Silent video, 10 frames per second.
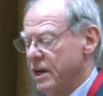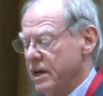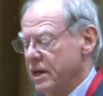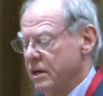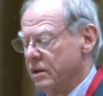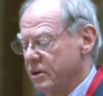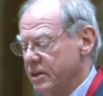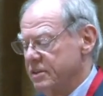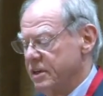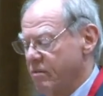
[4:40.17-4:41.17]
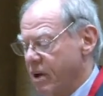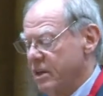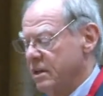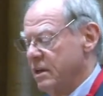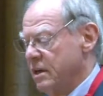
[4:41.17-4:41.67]
increasing
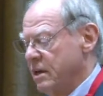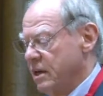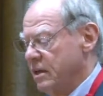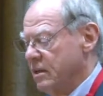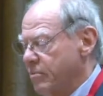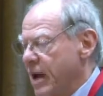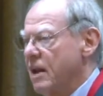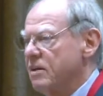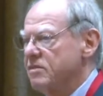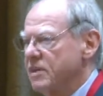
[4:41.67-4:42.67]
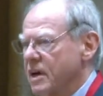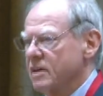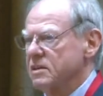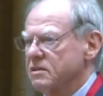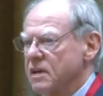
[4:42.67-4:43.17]
weight in the balancing
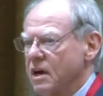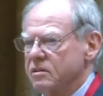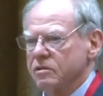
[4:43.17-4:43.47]
exercise.